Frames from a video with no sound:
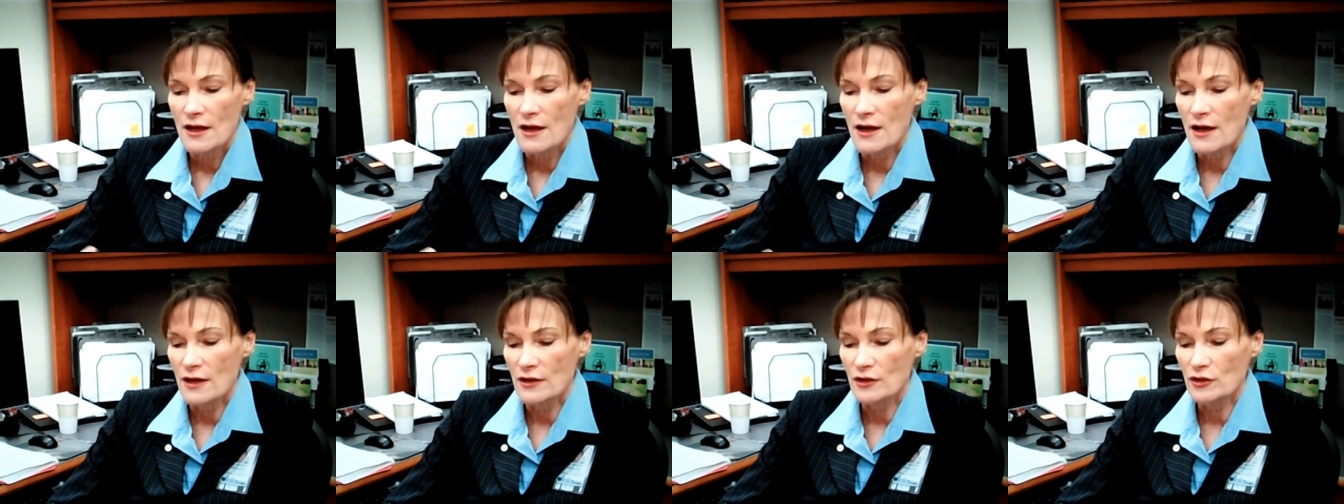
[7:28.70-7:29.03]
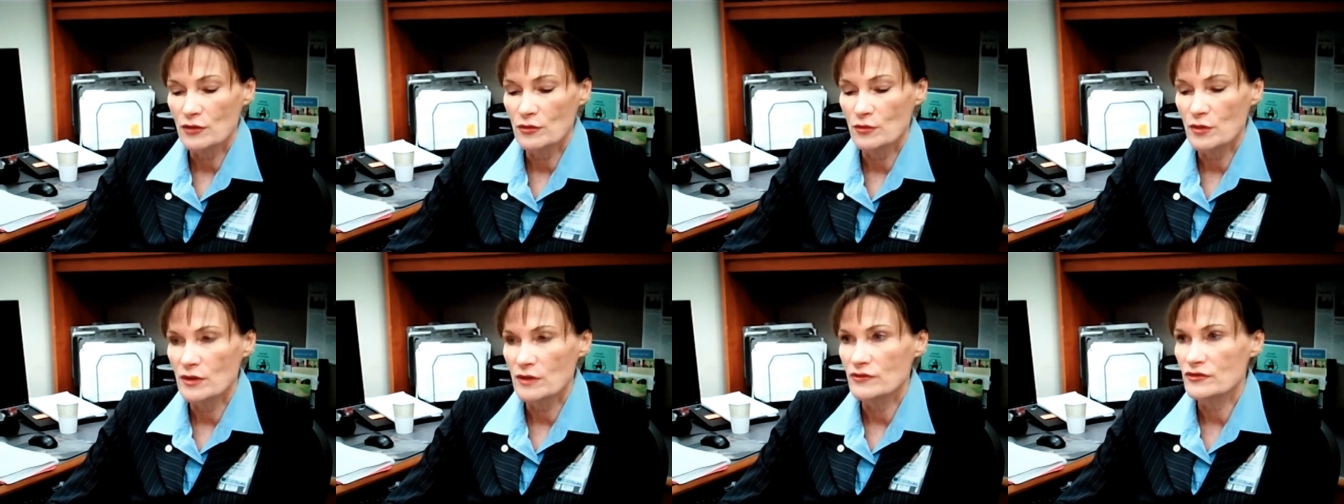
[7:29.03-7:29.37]
Uh, it
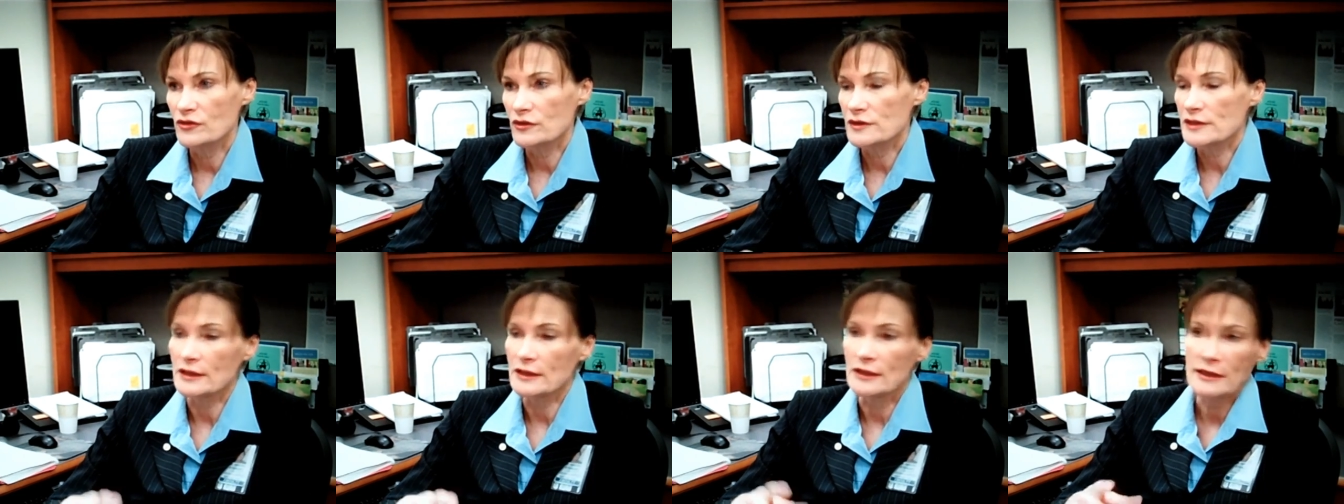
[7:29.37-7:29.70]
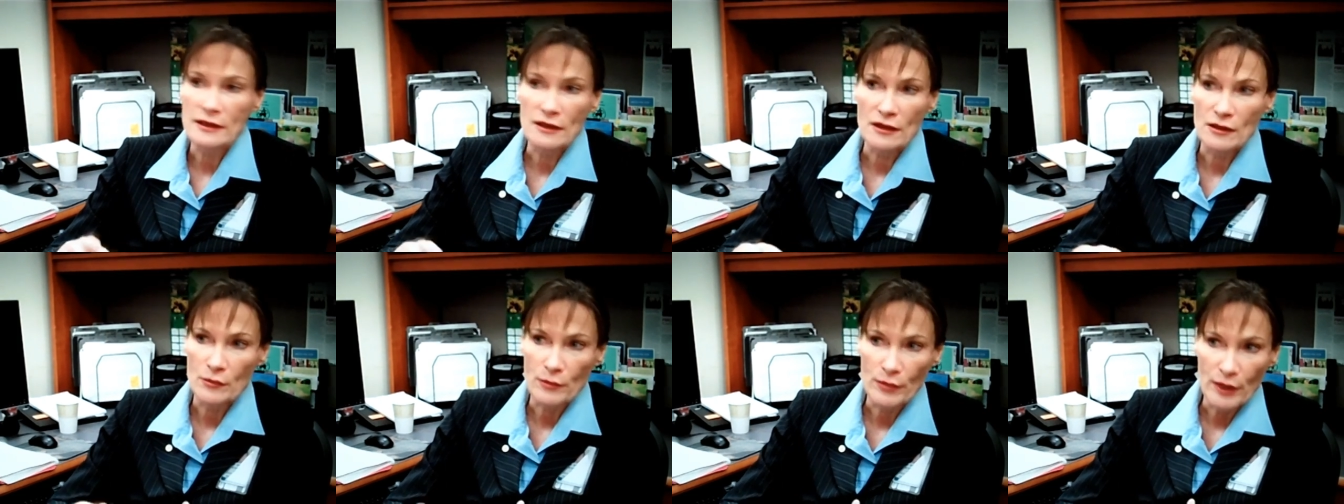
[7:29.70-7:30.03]
could be just any
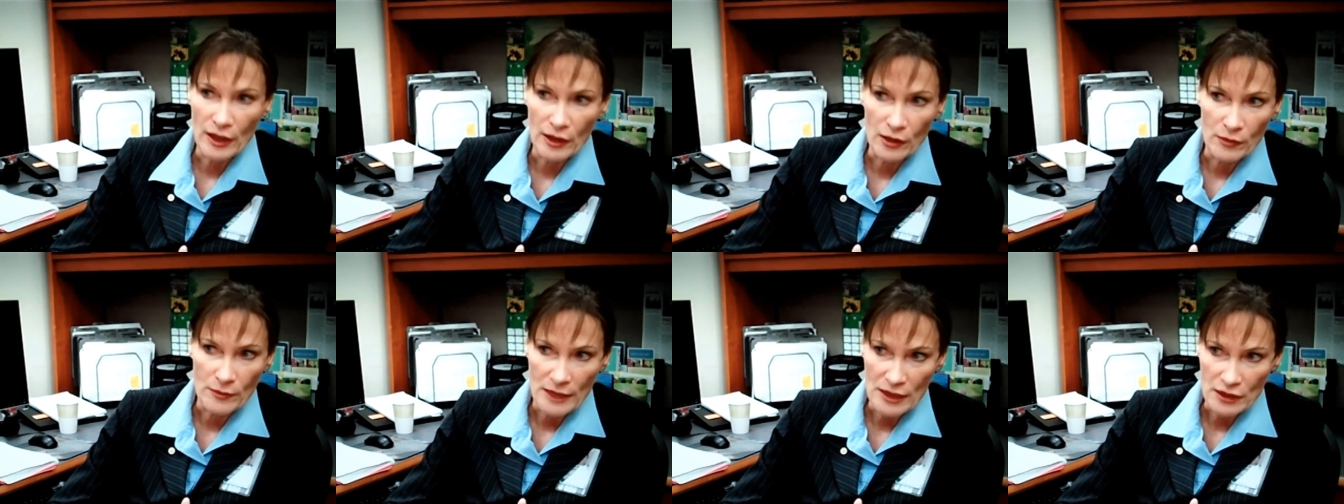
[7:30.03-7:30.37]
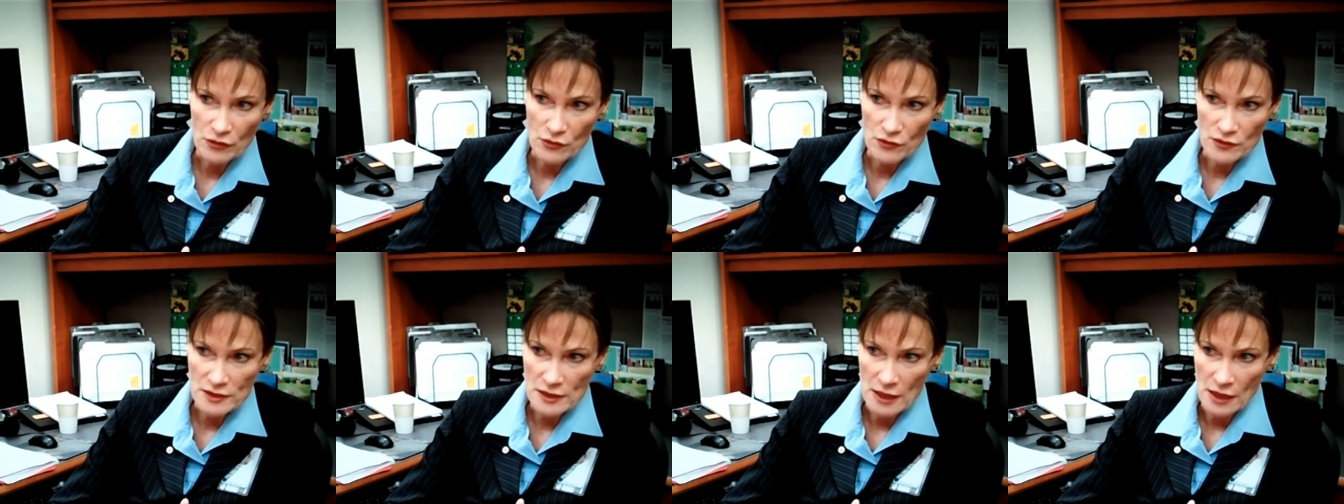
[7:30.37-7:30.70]
kind of
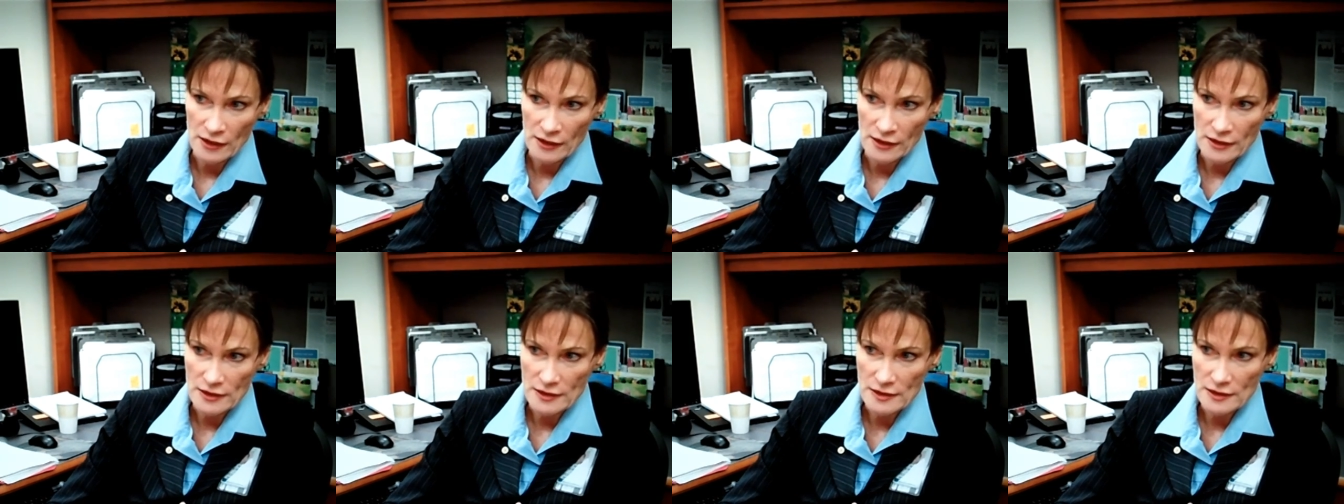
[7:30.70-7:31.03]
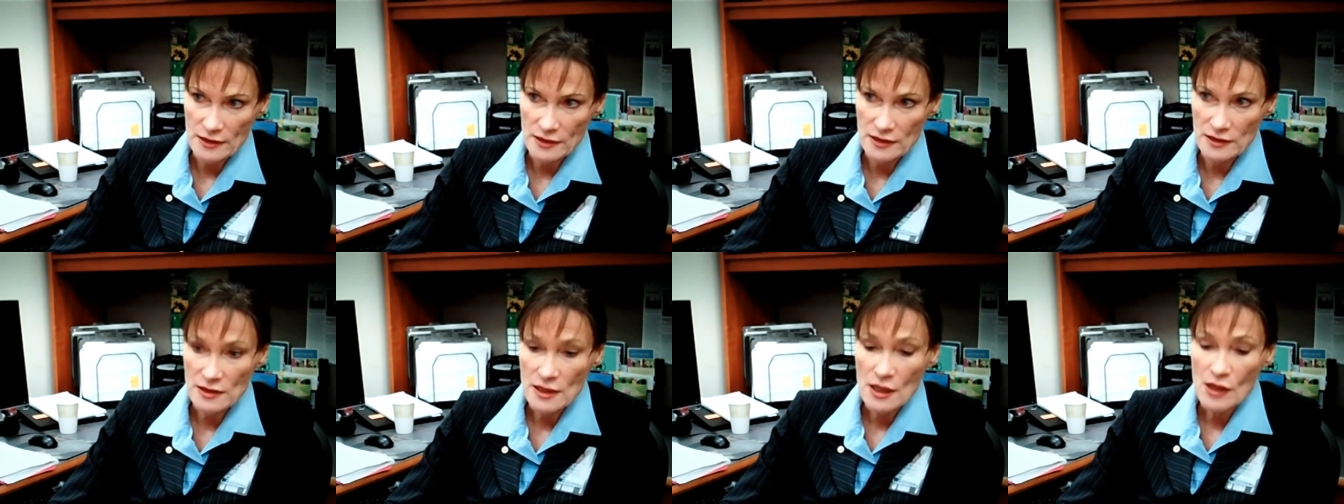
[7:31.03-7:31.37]
biomedical
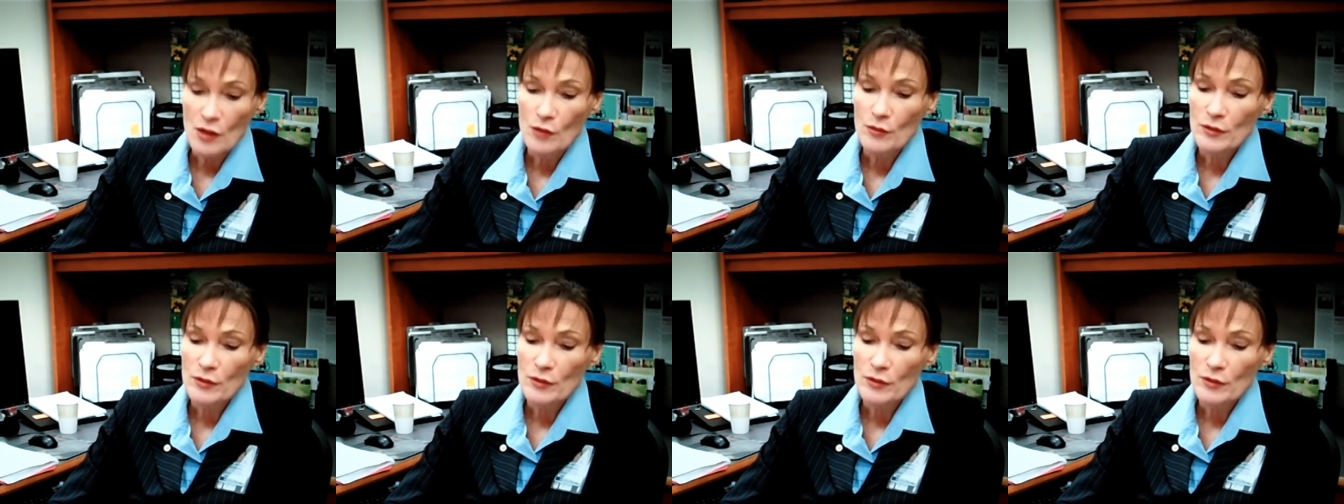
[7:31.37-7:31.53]
sciences.